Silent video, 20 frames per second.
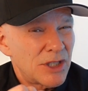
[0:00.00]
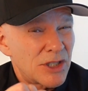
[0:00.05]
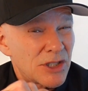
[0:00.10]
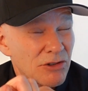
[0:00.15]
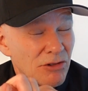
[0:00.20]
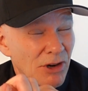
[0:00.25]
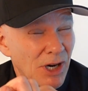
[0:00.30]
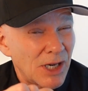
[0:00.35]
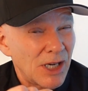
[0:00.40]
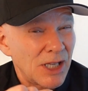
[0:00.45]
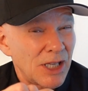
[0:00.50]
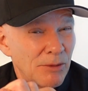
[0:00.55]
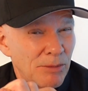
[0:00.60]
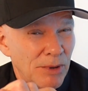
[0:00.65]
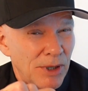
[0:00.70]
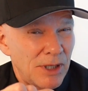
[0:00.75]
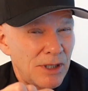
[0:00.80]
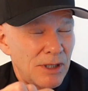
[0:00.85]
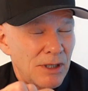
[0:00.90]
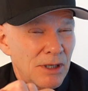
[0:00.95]
struggling a
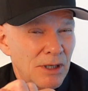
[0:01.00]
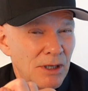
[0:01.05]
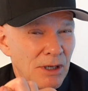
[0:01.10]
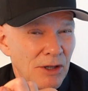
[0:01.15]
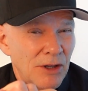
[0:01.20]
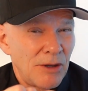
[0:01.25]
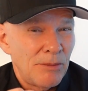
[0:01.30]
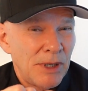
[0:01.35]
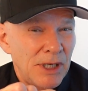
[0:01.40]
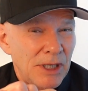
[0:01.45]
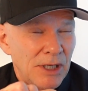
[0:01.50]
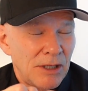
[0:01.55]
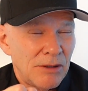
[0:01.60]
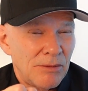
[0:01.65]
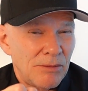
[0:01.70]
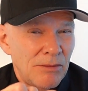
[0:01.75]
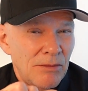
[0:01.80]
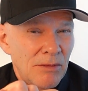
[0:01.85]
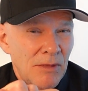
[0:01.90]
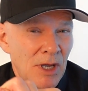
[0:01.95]
bit on the
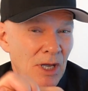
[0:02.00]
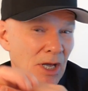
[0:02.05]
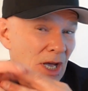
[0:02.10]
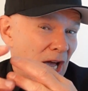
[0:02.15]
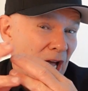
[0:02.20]
medium,